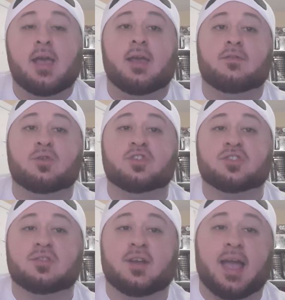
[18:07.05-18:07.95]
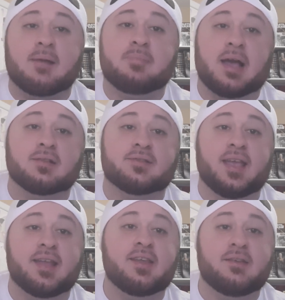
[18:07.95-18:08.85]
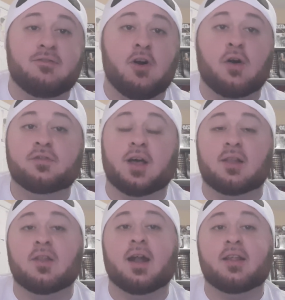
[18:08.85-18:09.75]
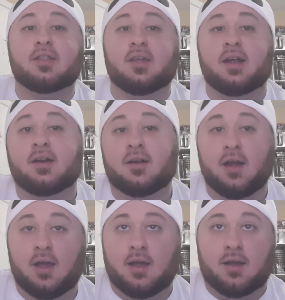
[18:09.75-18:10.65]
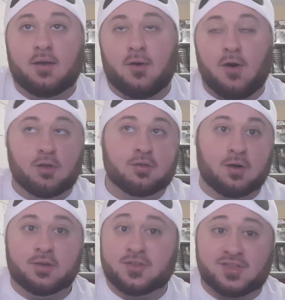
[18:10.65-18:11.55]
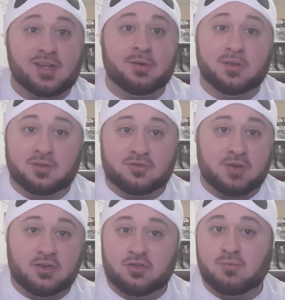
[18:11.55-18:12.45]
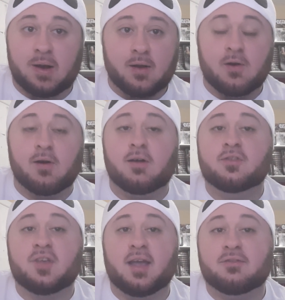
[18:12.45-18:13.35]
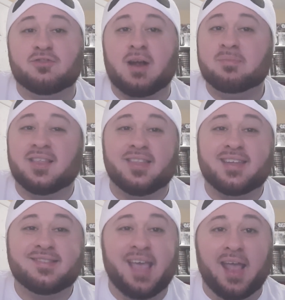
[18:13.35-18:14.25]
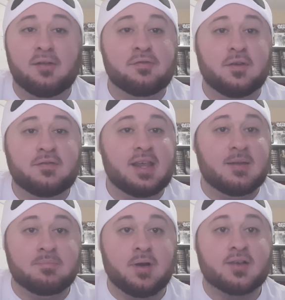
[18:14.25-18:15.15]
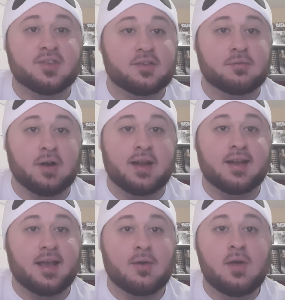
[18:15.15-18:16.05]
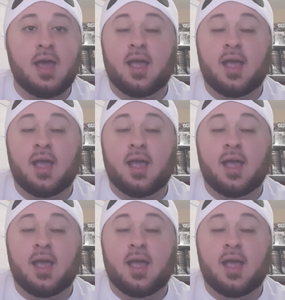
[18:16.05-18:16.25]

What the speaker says: If you just look at Paldean Evolved, a lot of their Alt-Art's secret illustration rare cards have dropped to like $10-15 as of right now,